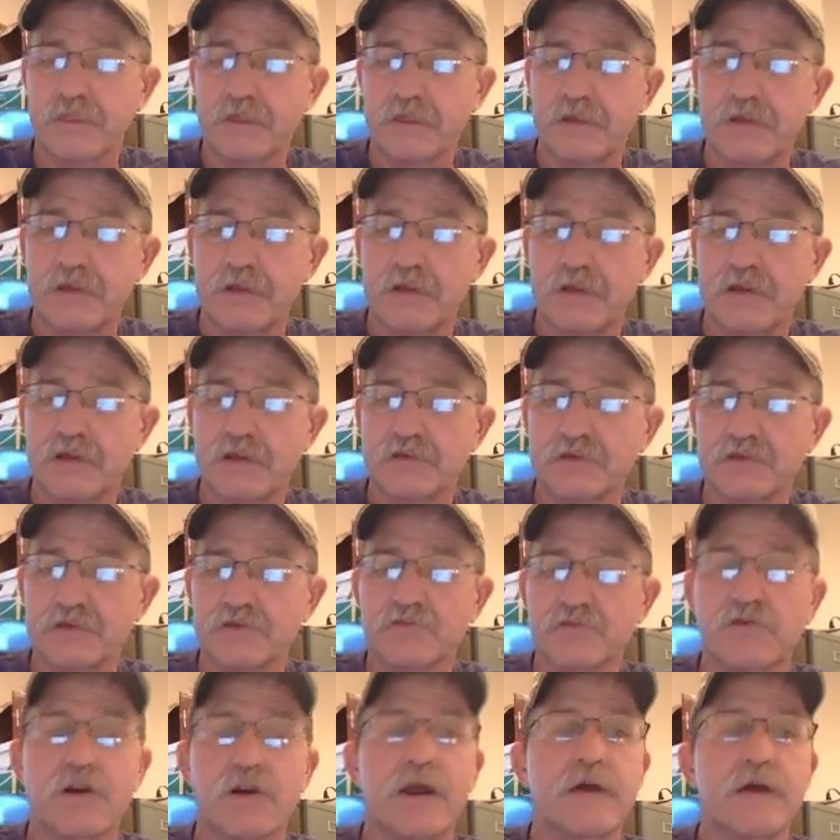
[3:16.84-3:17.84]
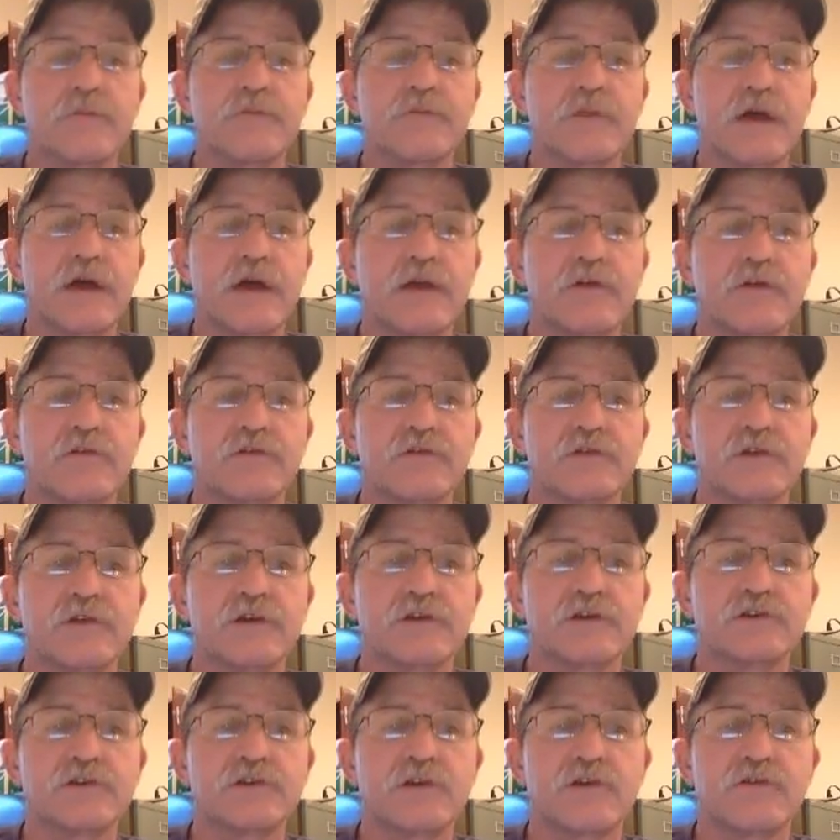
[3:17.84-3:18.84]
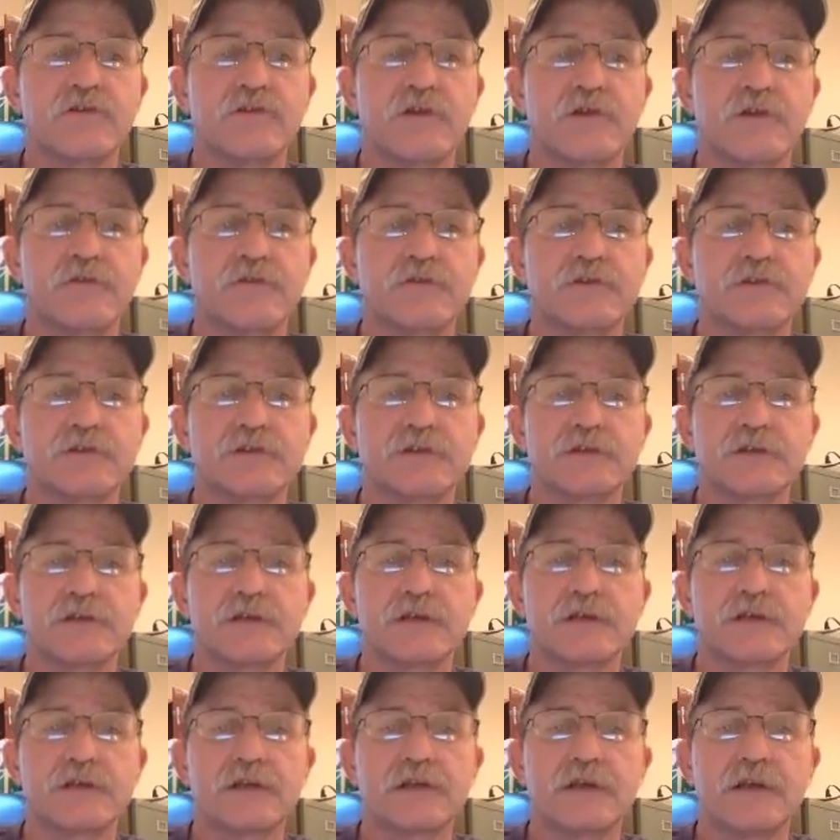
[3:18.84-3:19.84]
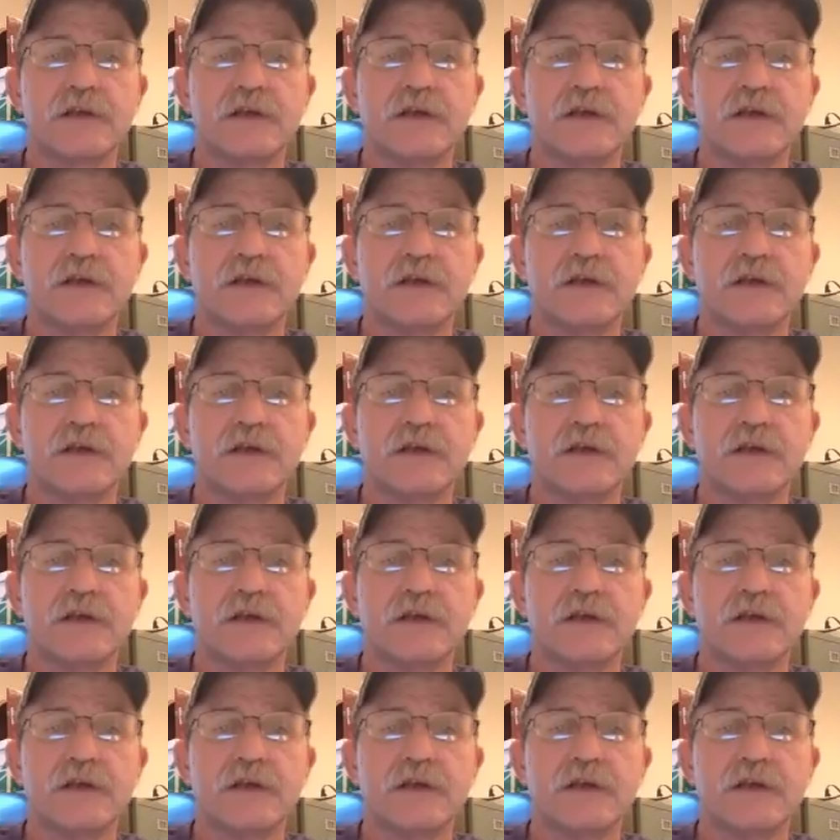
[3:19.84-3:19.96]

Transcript: Okay, I just grabbed that over there, cell referenced it,